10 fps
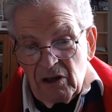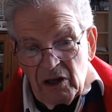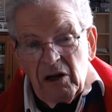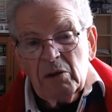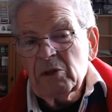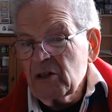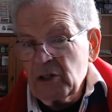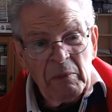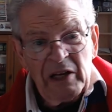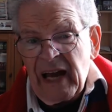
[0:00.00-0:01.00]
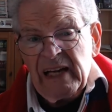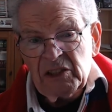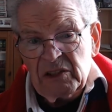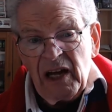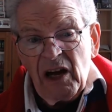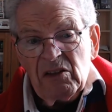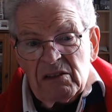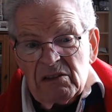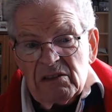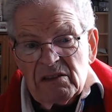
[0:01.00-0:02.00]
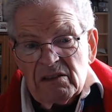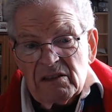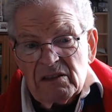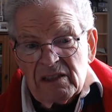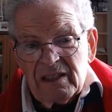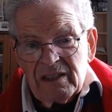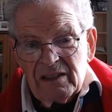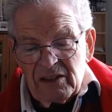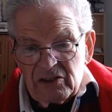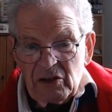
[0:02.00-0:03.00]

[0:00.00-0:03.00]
I'm going to my house now. So